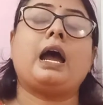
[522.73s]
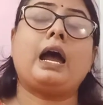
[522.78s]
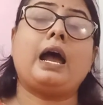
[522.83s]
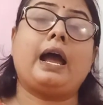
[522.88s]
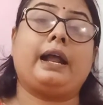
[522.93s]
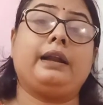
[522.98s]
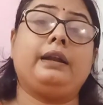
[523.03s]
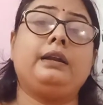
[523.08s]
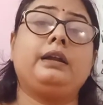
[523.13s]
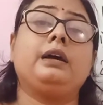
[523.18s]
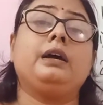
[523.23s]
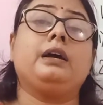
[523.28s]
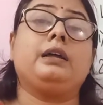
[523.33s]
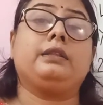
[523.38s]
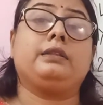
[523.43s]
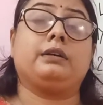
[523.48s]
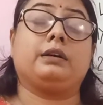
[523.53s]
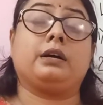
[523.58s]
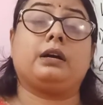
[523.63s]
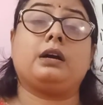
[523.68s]
And
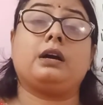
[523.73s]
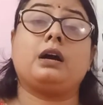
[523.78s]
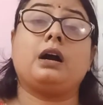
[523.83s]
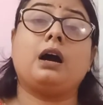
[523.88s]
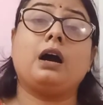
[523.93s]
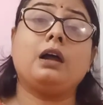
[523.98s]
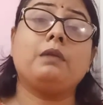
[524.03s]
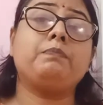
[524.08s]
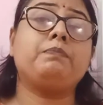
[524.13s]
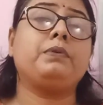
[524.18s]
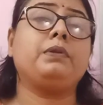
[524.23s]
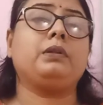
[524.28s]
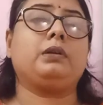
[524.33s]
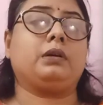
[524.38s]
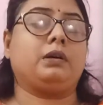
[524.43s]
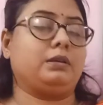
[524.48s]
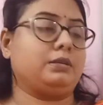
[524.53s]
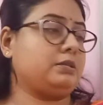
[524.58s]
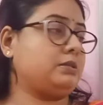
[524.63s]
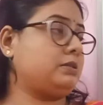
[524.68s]
the
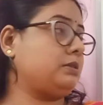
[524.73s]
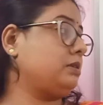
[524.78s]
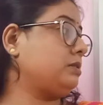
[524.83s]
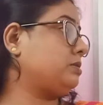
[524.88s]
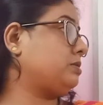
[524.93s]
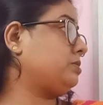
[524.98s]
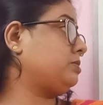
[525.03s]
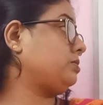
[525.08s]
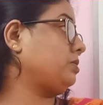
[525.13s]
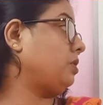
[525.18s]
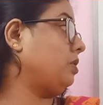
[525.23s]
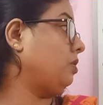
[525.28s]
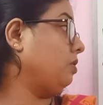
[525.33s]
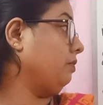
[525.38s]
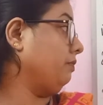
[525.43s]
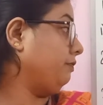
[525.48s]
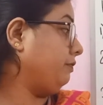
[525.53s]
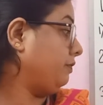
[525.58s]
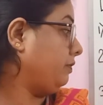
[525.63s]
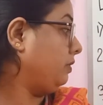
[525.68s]
carpel consists
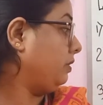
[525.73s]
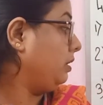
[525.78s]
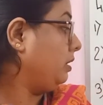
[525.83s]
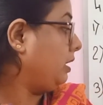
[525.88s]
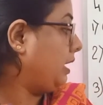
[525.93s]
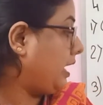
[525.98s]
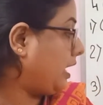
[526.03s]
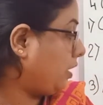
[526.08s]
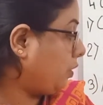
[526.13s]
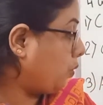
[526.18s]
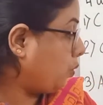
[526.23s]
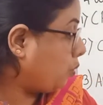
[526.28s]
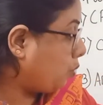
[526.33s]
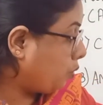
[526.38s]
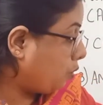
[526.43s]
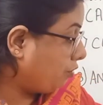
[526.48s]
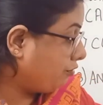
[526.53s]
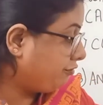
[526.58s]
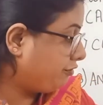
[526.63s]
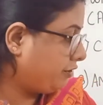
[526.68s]
of
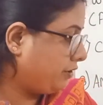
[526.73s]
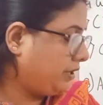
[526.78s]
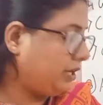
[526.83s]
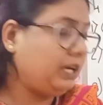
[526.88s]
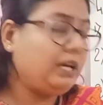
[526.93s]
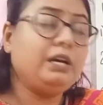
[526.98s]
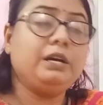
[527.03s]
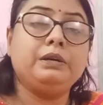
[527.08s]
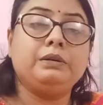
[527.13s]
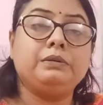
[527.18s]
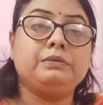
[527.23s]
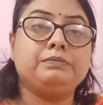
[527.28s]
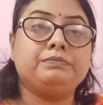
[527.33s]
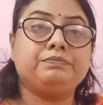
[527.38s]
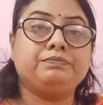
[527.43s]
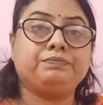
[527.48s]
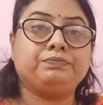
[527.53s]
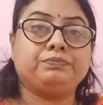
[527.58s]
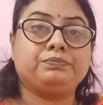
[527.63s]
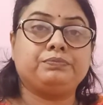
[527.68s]
ovary,
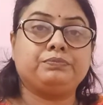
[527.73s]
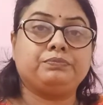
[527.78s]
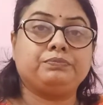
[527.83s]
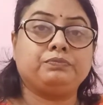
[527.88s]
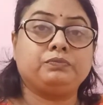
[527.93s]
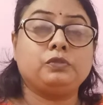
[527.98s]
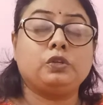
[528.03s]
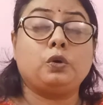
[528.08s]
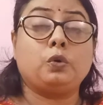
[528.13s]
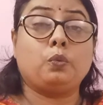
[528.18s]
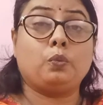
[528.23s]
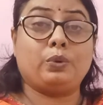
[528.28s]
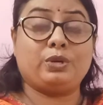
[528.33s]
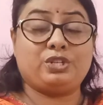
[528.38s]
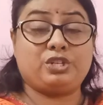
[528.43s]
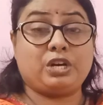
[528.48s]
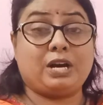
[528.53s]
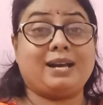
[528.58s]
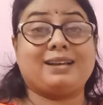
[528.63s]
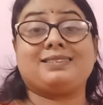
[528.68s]

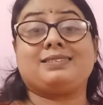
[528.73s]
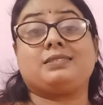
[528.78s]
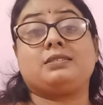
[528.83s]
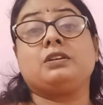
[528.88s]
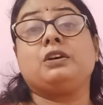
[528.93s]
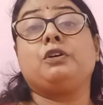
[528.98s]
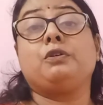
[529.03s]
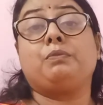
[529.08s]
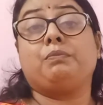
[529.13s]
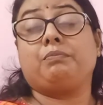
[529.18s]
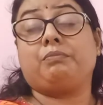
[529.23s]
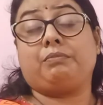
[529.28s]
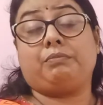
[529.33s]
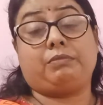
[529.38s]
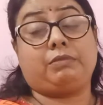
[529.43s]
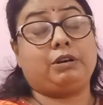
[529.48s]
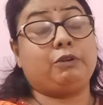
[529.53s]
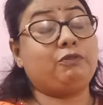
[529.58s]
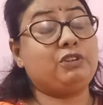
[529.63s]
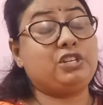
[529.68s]
which
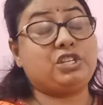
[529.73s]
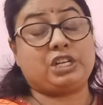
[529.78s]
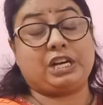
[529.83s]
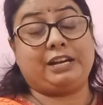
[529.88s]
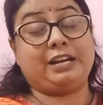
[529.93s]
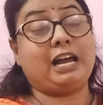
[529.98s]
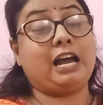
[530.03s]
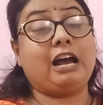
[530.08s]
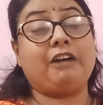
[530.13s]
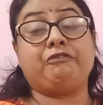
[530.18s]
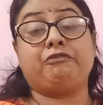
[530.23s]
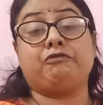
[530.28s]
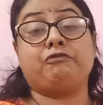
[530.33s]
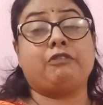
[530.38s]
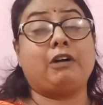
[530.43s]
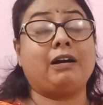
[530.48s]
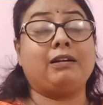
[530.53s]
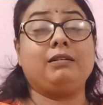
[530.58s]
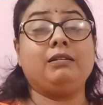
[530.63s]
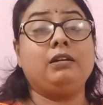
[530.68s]
can
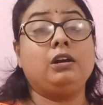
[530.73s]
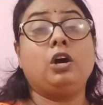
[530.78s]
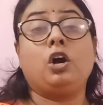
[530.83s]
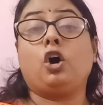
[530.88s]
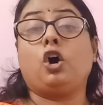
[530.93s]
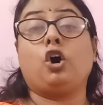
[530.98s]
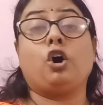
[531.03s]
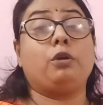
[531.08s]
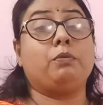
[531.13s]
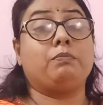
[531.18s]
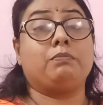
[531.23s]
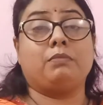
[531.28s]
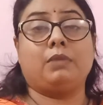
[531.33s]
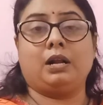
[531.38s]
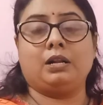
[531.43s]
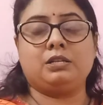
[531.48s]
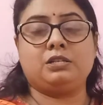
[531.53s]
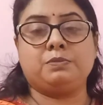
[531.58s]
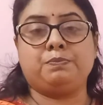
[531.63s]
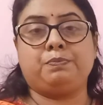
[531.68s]
have one or
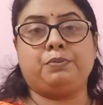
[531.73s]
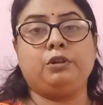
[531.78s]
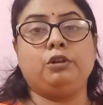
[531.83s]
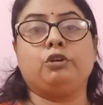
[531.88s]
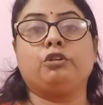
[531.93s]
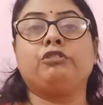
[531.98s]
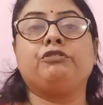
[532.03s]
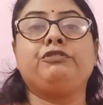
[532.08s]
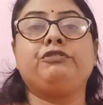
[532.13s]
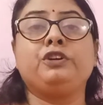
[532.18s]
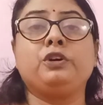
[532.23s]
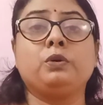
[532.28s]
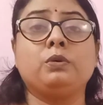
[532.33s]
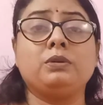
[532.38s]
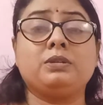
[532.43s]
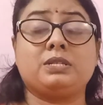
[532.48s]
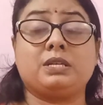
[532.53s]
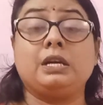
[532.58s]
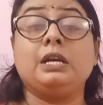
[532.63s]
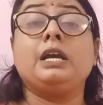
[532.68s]
multiple
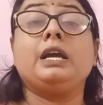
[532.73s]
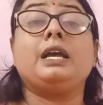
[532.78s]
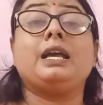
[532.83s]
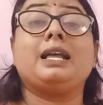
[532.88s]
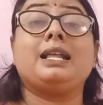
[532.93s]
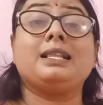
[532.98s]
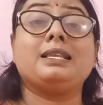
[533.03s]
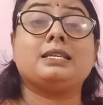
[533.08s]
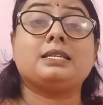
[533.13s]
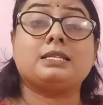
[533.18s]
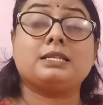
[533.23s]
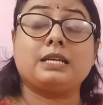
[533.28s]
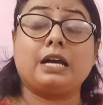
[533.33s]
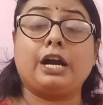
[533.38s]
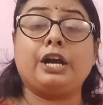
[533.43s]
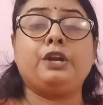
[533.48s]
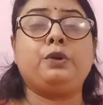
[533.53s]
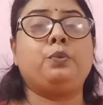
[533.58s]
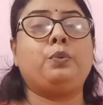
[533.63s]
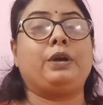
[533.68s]
ovules
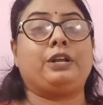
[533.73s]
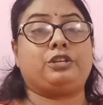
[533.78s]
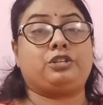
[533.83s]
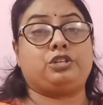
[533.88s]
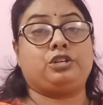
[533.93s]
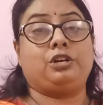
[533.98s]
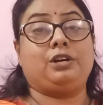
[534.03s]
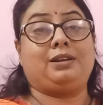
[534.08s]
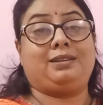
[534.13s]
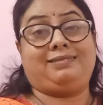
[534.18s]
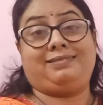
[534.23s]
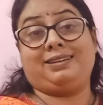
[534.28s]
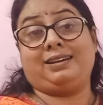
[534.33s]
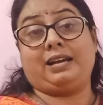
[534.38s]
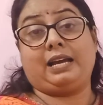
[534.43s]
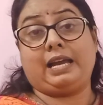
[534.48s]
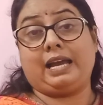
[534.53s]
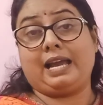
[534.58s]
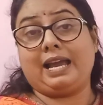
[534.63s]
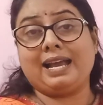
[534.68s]
inside which
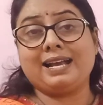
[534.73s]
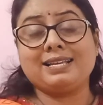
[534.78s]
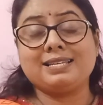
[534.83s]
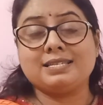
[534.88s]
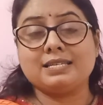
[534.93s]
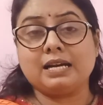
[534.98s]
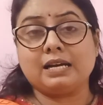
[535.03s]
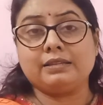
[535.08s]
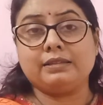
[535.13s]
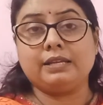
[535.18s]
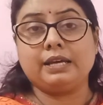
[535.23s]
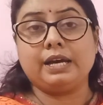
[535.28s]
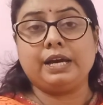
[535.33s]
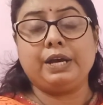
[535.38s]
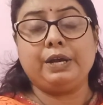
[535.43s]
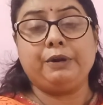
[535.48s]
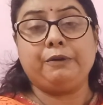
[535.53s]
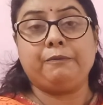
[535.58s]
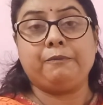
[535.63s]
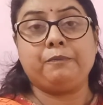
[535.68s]
the eggs are
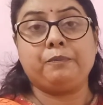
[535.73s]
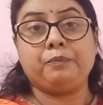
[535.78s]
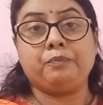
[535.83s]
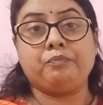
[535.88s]
there.